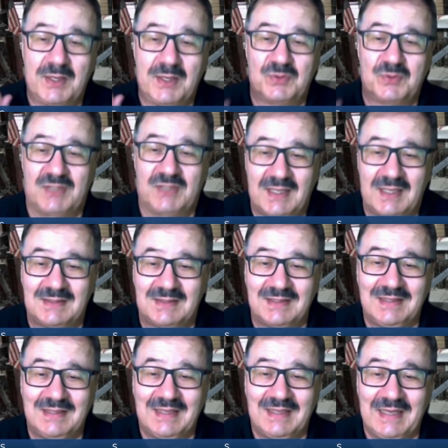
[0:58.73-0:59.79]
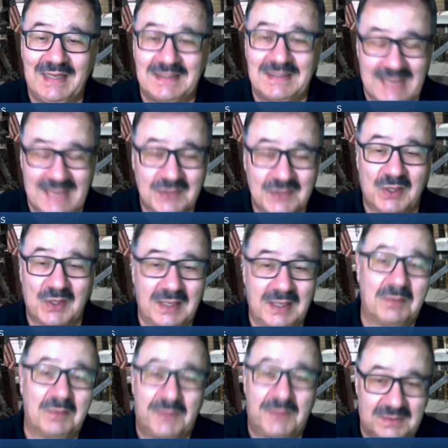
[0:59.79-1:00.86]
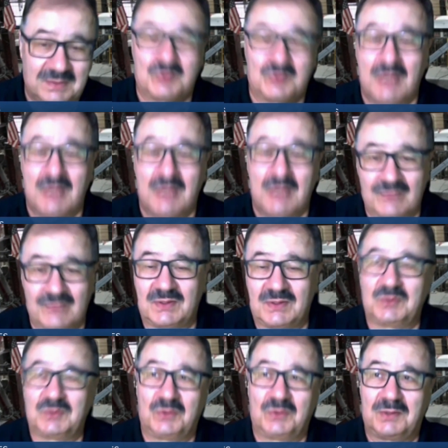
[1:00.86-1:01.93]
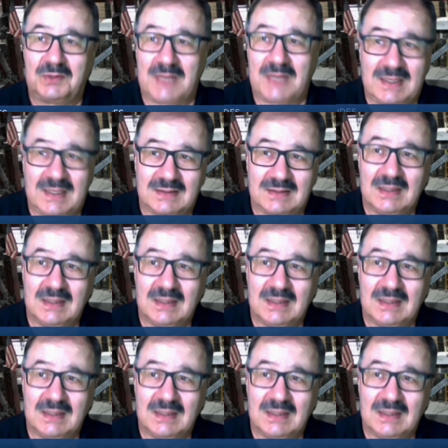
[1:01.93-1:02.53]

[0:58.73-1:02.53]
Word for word: you see it it's actually a little bit to the left and to the right.